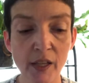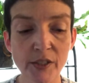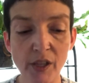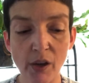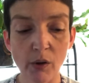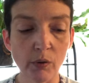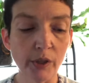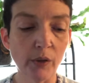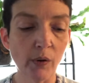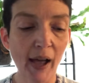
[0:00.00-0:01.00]
So
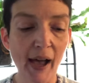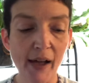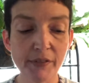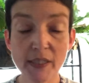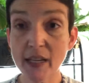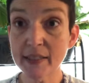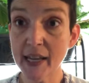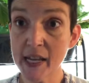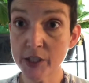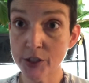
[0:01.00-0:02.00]
you have
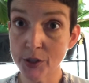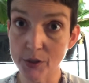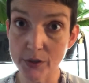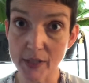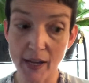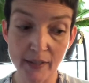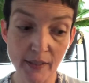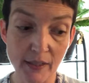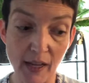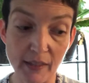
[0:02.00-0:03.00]
Sunday to Tuesday to
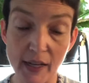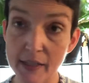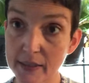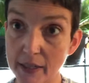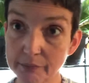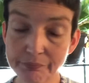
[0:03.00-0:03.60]
take that exam.